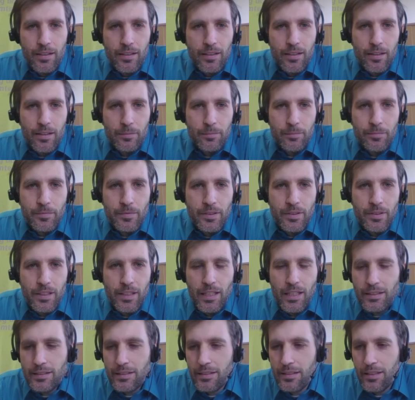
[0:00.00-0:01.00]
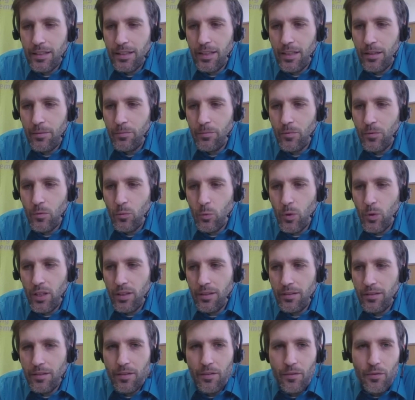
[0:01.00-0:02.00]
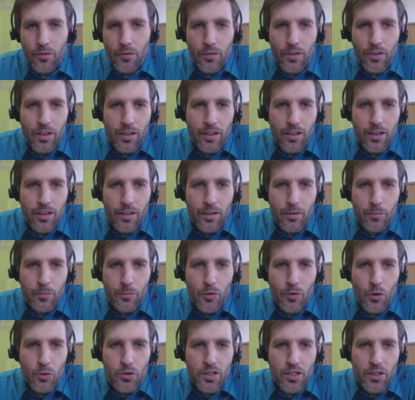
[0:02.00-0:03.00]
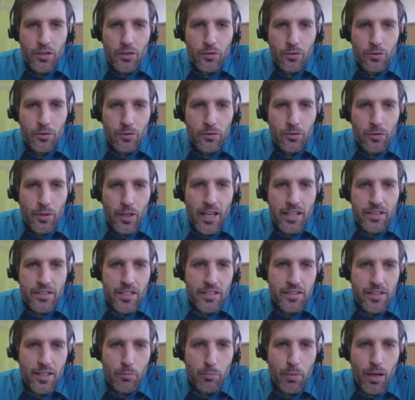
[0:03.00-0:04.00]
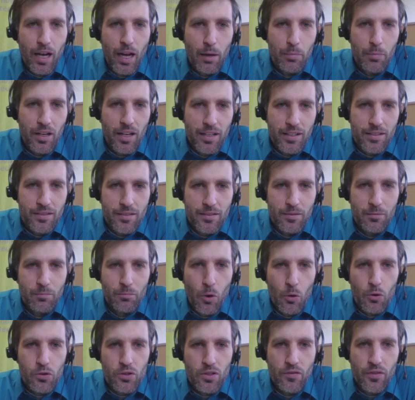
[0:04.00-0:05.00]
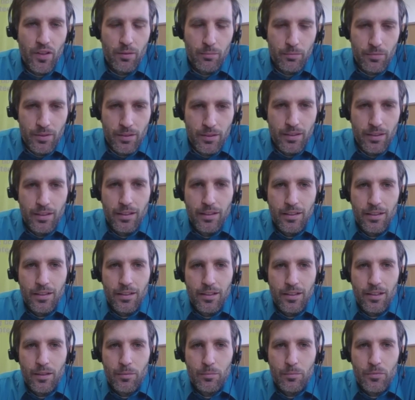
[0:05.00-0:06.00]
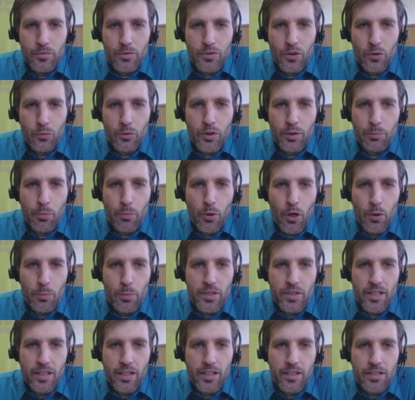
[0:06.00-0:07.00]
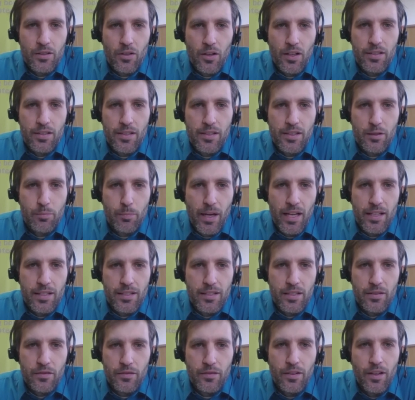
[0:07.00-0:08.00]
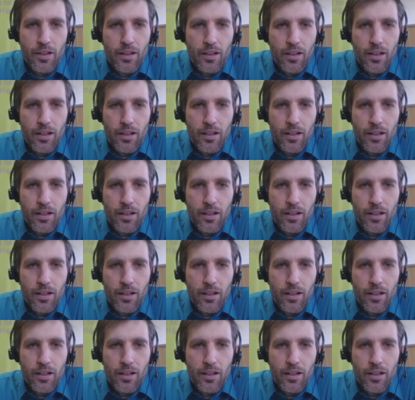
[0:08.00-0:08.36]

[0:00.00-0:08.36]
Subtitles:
Yes, those are existing pipelines, most of them. So repurposing is not as expensive.